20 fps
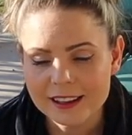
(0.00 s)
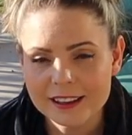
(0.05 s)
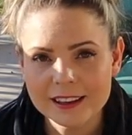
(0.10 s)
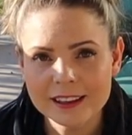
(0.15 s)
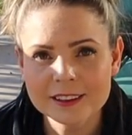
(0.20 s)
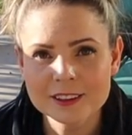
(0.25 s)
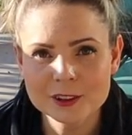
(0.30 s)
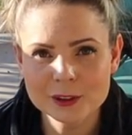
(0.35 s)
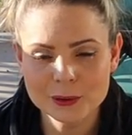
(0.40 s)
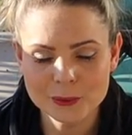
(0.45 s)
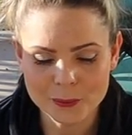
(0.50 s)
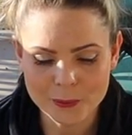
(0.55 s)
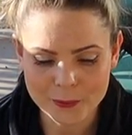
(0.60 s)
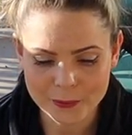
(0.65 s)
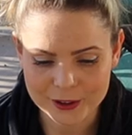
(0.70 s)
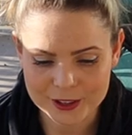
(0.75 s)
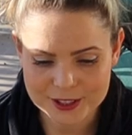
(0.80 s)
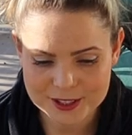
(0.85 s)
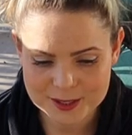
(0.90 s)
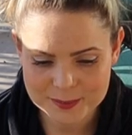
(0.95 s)

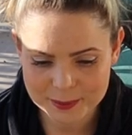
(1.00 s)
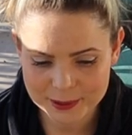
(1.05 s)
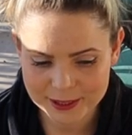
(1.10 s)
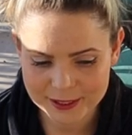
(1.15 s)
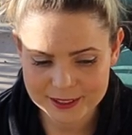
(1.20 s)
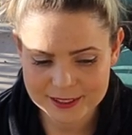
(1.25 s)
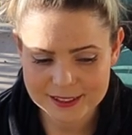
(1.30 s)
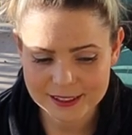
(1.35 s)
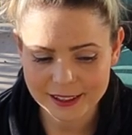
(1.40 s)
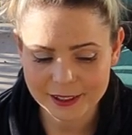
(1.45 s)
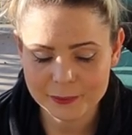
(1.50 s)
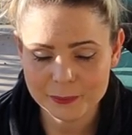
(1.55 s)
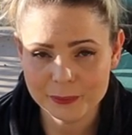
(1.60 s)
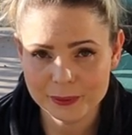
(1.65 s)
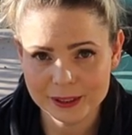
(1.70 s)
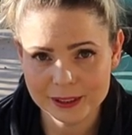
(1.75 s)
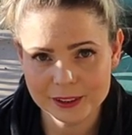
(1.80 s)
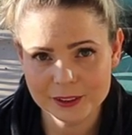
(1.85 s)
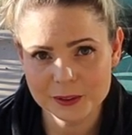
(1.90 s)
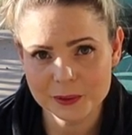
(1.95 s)
indoors, because I
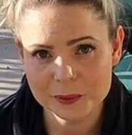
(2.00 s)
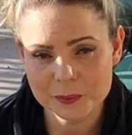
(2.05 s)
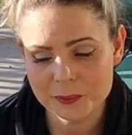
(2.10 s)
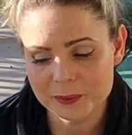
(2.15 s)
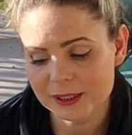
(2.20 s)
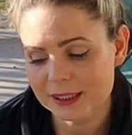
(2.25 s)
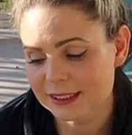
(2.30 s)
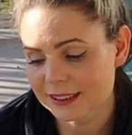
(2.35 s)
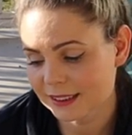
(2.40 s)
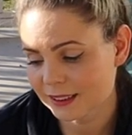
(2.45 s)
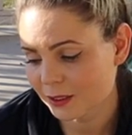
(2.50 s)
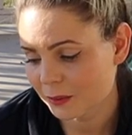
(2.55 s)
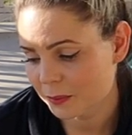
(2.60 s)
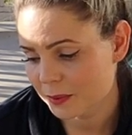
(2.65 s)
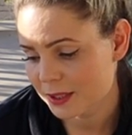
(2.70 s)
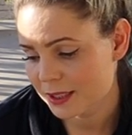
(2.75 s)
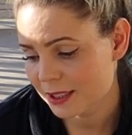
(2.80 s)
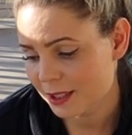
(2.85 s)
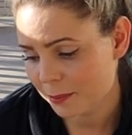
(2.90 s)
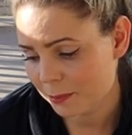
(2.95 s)
really don't want to deal
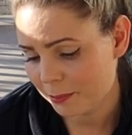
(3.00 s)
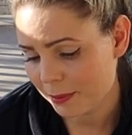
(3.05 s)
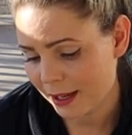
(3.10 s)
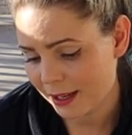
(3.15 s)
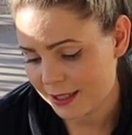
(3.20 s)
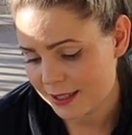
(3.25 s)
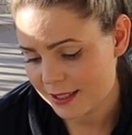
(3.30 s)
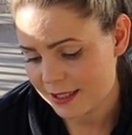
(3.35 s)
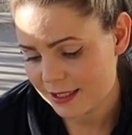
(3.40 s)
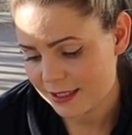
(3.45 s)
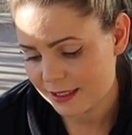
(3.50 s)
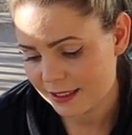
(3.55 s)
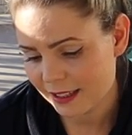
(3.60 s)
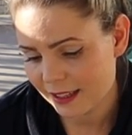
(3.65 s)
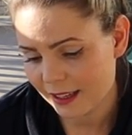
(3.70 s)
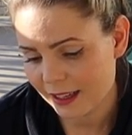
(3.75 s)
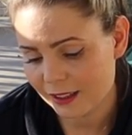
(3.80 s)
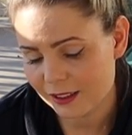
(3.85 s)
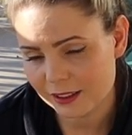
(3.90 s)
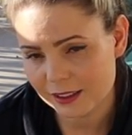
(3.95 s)
with the mess
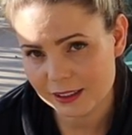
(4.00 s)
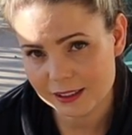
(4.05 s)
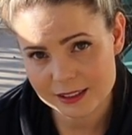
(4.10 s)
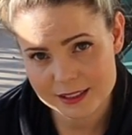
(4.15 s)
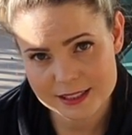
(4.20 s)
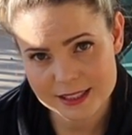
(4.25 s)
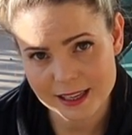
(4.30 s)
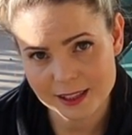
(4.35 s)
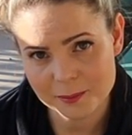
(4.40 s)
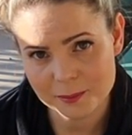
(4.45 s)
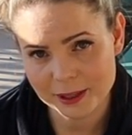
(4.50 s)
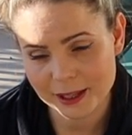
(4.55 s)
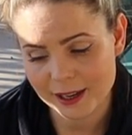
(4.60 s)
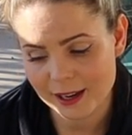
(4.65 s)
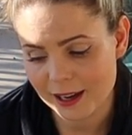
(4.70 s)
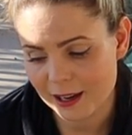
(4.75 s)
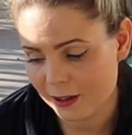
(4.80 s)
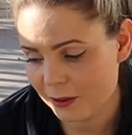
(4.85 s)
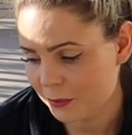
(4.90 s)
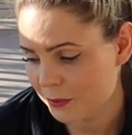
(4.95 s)
at inside my
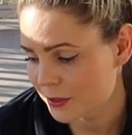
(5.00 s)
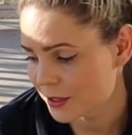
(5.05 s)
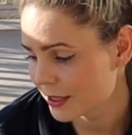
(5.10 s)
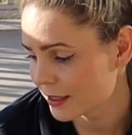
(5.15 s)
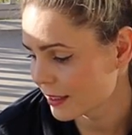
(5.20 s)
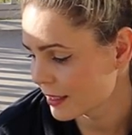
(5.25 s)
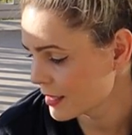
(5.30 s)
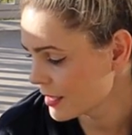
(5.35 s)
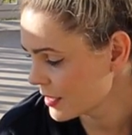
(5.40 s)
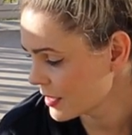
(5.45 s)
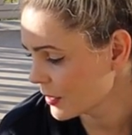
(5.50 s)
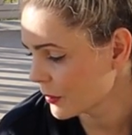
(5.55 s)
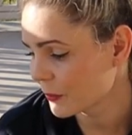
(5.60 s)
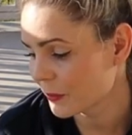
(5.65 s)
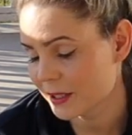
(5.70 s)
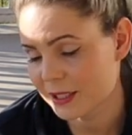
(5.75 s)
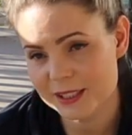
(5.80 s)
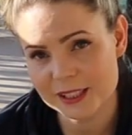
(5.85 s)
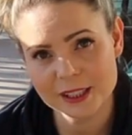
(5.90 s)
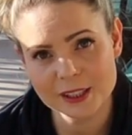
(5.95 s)
house. This is
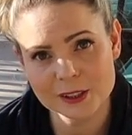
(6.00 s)
already